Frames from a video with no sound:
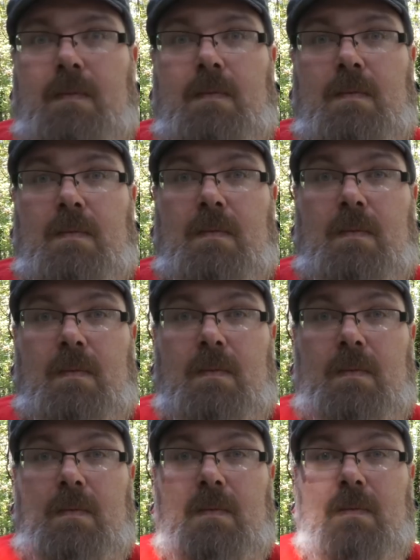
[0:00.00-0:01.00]

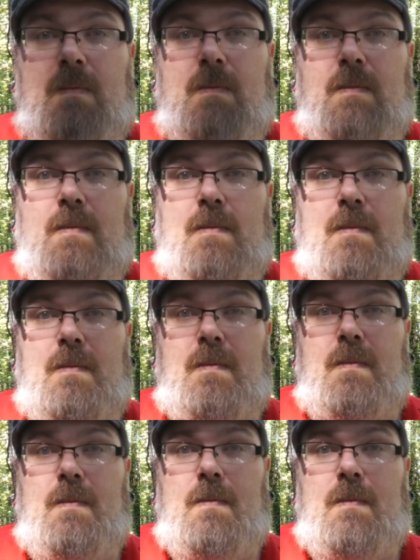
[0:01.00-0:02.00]

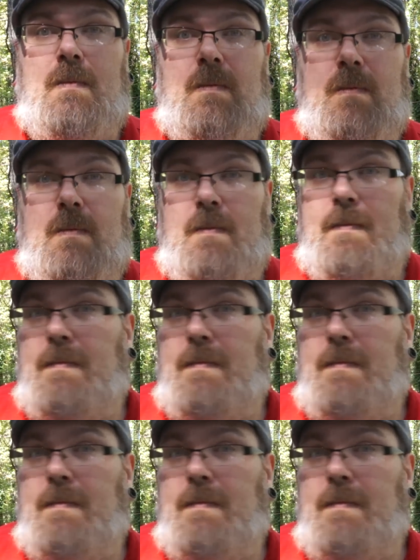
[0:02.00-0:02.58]
Nobody speaks.